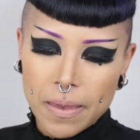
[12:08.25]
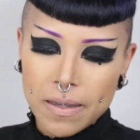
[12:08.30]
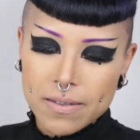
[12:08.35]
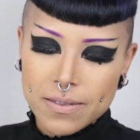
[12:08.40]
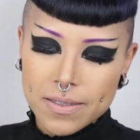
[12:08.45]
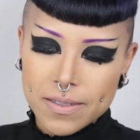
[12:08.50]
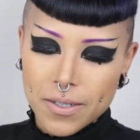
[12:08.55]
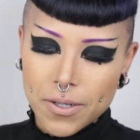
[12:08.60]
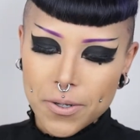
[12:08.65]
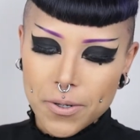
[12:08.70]

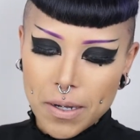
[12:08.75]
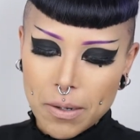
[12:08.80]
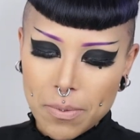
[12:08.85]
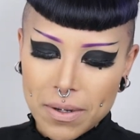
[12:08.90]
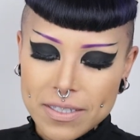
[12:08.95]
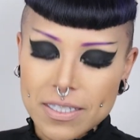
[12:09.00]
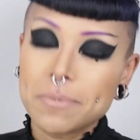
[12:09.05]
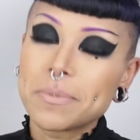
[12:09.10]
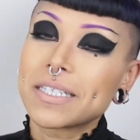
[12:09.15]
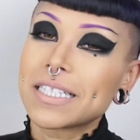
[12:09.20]
so I
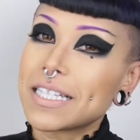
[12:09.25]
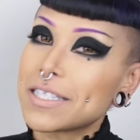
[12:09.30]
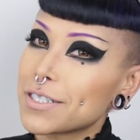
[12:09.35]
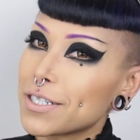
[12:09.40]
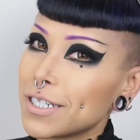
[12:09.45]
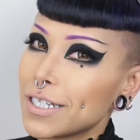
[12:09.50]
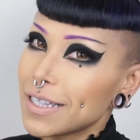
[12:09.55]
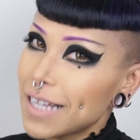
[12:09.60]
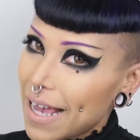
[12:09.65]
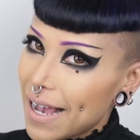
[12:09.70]
want something that's
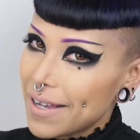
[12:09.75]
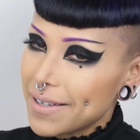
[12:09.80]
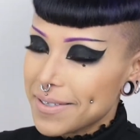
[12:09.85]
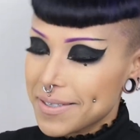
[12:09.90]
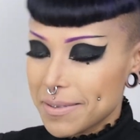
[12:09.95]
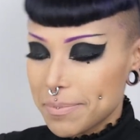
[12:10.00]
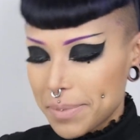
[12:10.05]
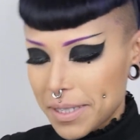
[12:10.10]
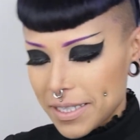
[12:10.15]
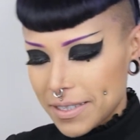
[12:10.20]
gonna
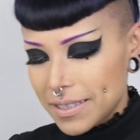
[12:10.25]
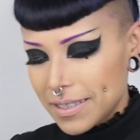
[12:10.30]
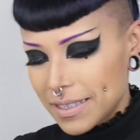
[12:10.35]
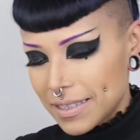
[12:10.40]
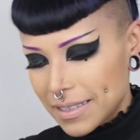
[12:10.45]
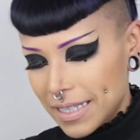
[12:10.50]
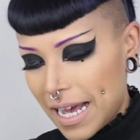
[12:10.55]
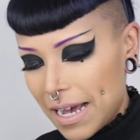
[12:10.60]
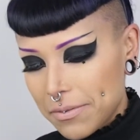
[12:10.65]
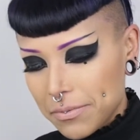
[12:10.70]
last, but
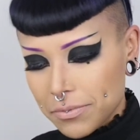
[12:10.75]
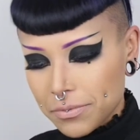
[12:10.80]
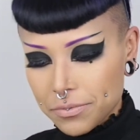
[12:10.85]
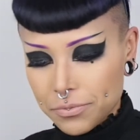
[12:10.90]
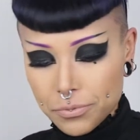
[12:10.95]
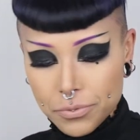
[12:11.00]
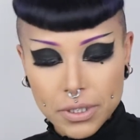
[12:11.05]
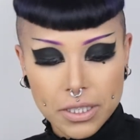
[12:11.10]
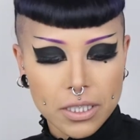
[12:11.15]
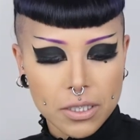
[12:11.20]
that
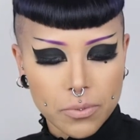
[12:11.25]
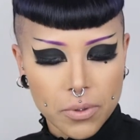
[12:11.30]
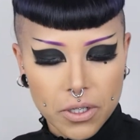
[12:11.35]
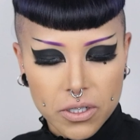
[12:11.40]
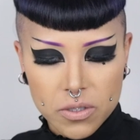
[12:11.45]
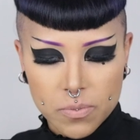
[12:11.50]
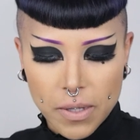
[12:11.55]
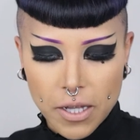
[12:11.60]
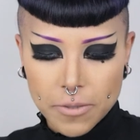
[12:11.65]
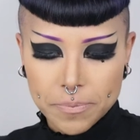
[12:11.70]
really
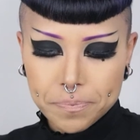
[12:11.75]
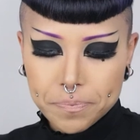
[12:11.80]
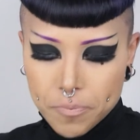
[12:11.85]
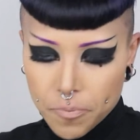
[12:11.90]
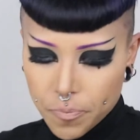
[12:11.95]
works well.